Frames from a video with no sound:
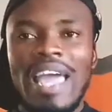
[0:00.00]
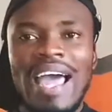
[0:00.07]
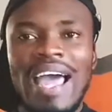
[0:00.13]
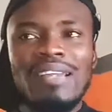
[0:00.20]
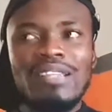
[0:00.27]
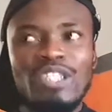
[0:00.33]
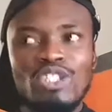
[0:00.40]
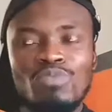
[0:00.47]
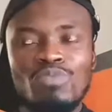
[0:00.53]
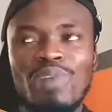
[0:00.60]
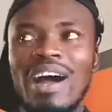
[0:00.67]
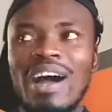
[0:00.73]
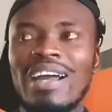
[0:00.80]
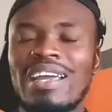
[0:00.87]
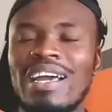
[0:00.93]
And
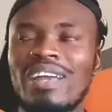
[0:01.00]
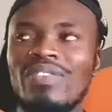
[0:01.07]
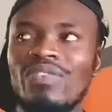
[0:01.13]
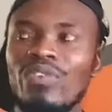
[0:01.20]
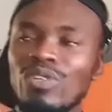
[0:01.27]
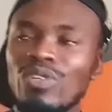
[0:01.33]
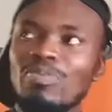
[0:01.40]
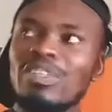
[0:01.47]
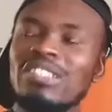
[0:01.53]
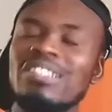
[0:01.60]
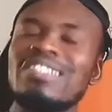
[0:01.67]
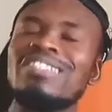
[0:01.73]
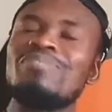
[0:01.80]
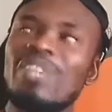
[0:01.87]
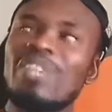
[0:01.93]
Dubai and those
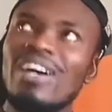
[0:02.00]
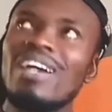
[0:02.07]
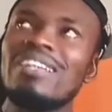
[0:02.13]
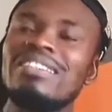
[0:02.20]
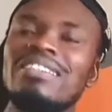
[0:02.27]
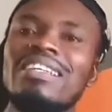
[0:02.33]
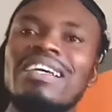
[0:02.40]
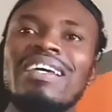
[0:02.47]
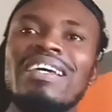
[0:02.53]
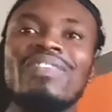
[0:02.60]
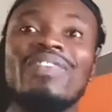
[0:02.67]
places, it's because